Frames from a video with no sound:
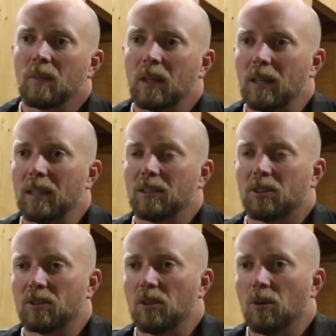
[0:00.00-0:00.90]
Uh, it's
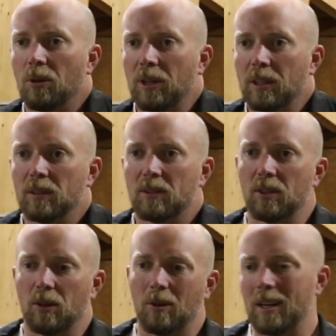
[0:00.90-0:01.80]
just annoying,
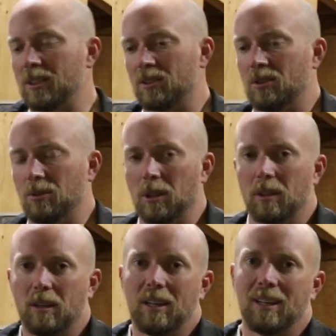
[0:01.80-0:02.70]
so I just do it.
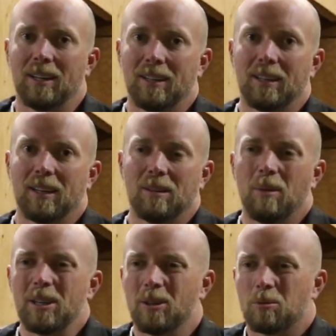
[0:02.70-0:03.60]
And uh,
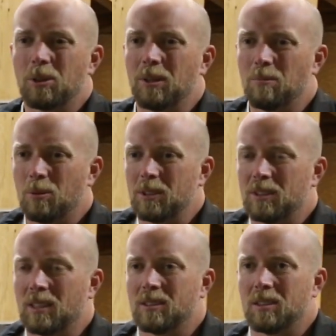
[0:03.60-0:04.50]
my ears were getting pretty
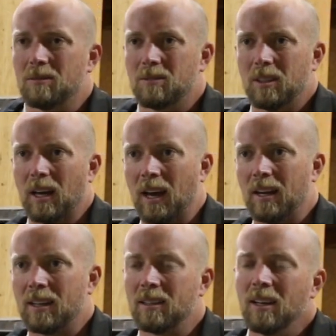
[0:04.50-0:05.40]
sensitive to
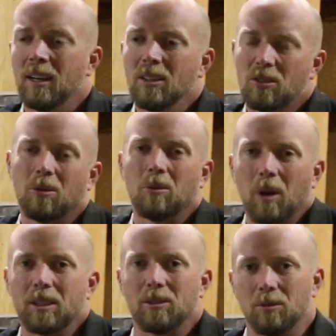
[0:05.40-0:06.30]
that. And so
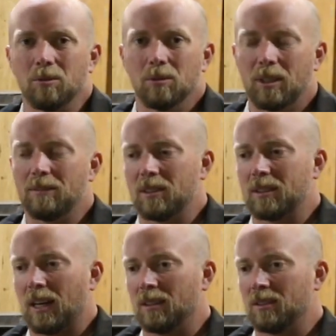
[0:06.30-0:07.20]
I do safety
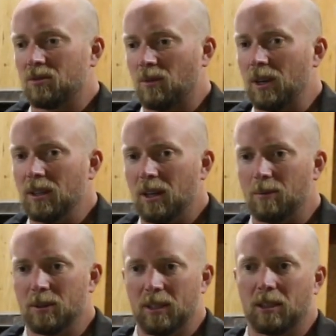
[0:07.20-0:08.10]
Sally's right. You got to
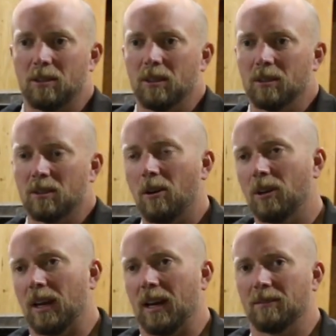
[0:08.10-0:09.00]
protect your ears. I
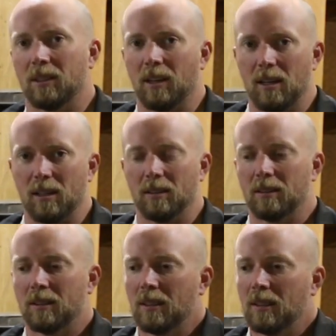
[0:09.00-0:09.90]
already have
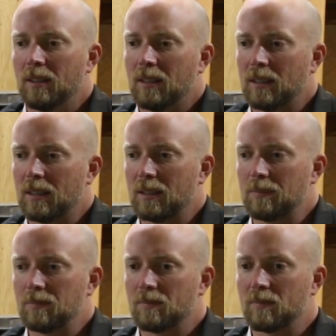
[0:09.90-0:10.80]
tinnitus,
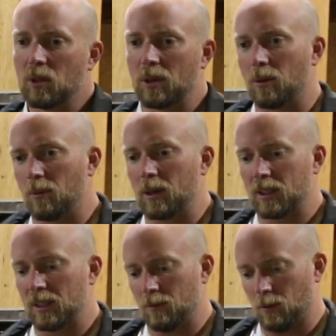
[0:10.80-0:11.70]
um, so I don't want it
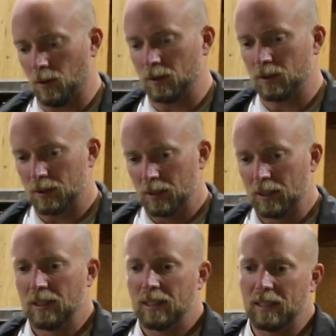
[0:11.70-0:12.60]
to get worse.
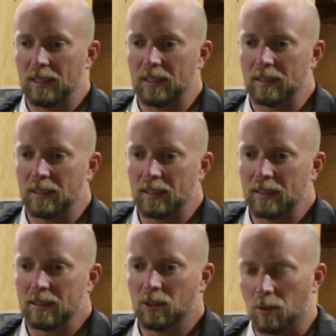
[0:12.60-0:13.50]
And
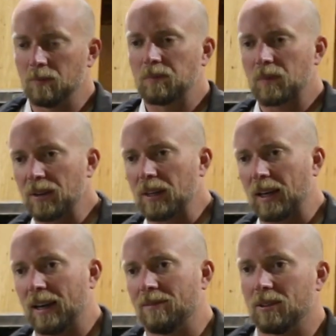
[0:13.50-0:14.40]
uh, so I think
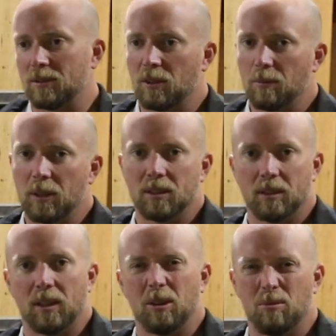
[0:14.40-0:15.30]
having those earbuds in
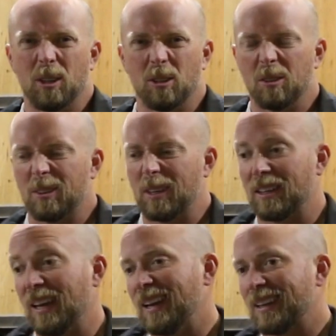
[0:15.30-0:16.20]
today would be a good
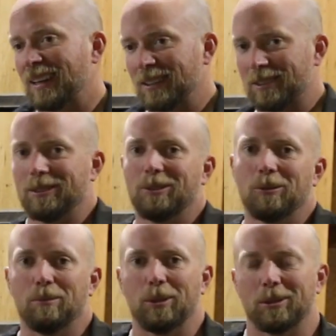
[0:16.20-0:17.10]
thing. And I get to listen to
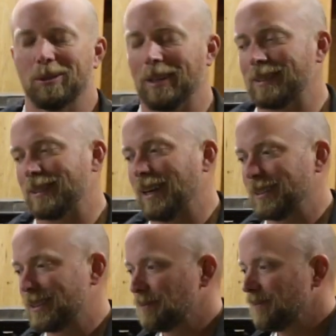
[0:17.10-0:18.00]
a book, so that's nice.